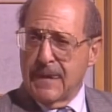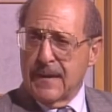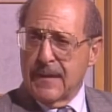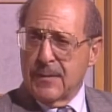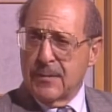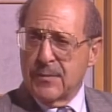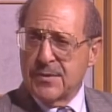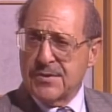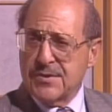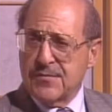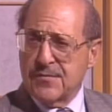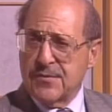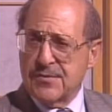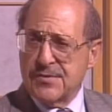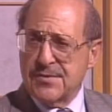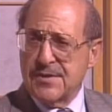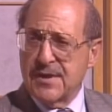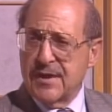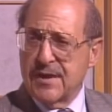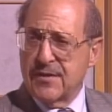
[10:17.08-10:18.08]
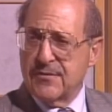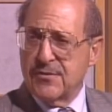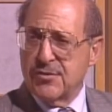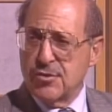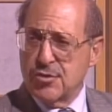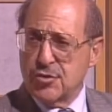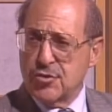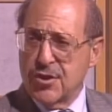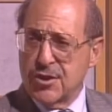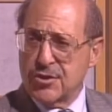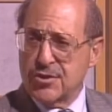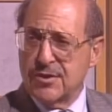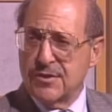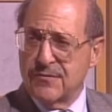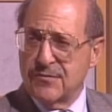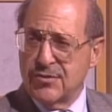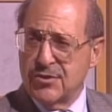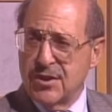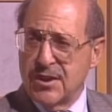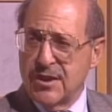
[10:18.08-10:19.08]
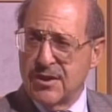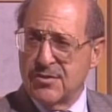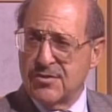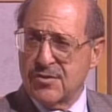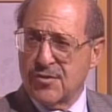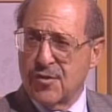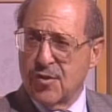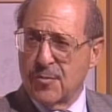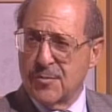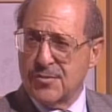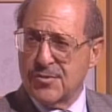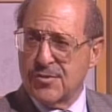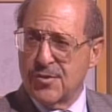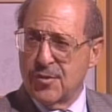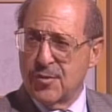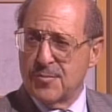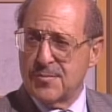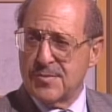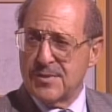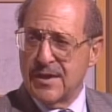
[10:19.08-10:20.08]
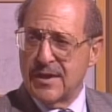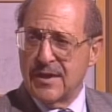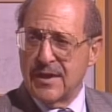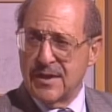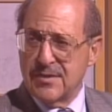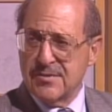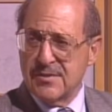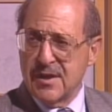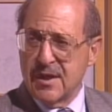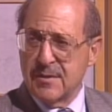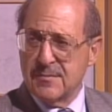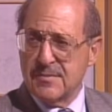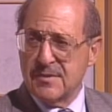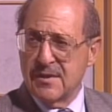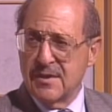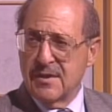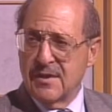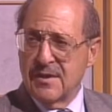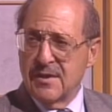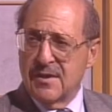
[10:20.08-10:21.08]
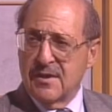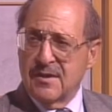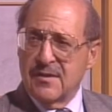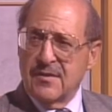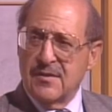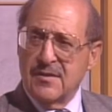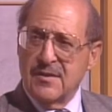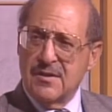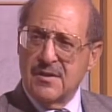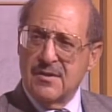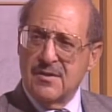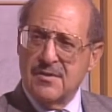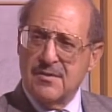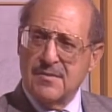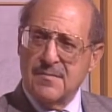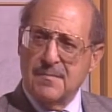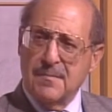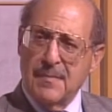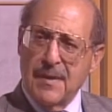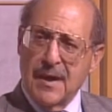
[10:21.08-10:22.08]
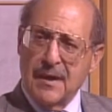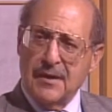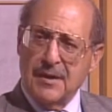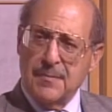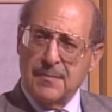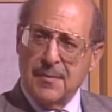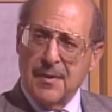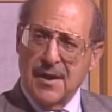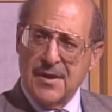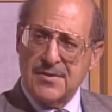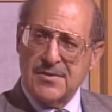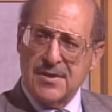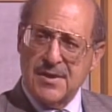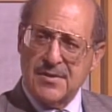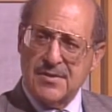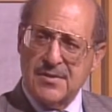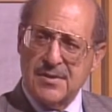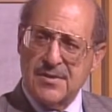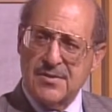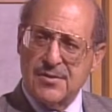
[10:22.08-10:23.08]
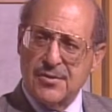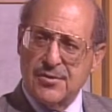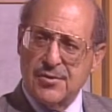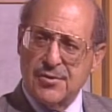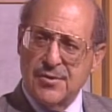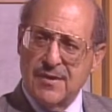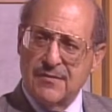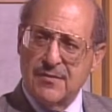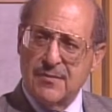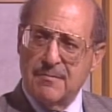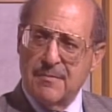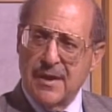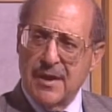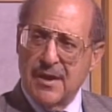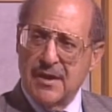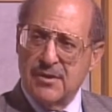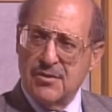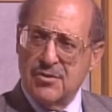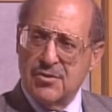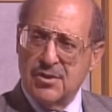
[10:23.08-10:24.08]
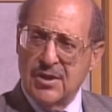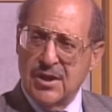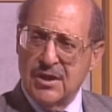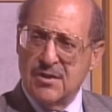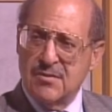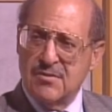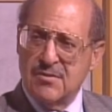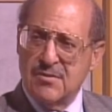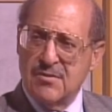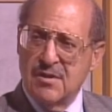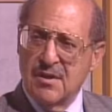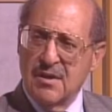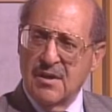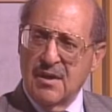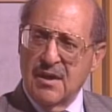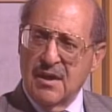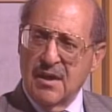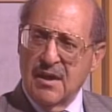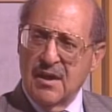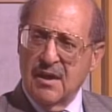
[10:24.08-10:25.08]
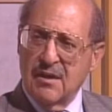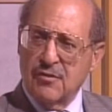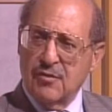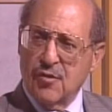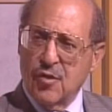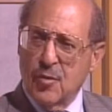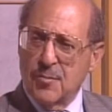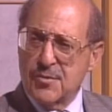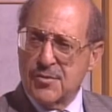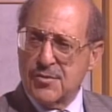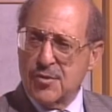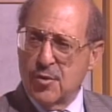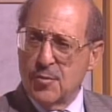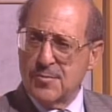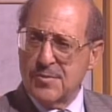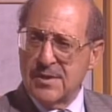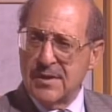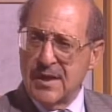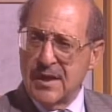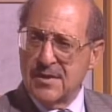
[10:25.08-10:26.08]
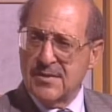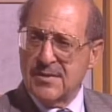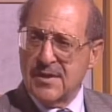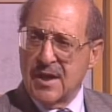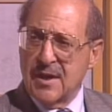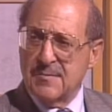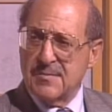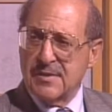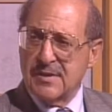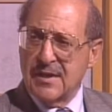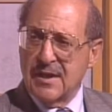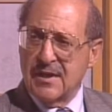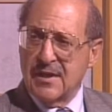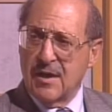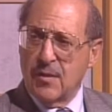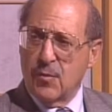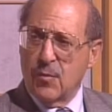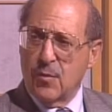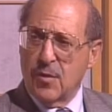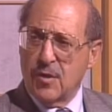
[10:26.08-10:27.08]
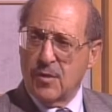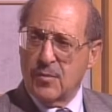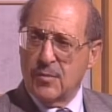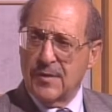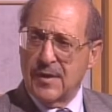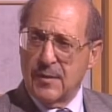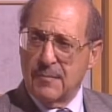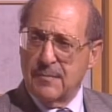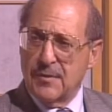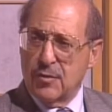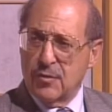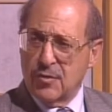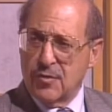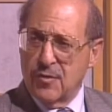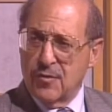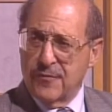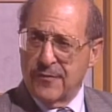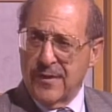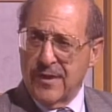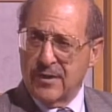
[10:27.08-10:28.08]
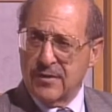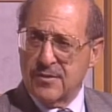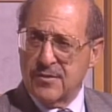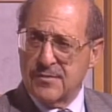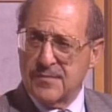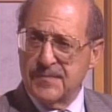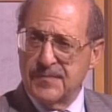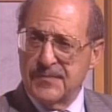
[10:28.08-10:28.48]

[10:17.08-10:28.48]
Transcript: was for studying the nutrition of genes, chromosomes, and enzymes. These bodily processes that are driven by genes and chromosomes and enzymes cannot work without mineral cofactors.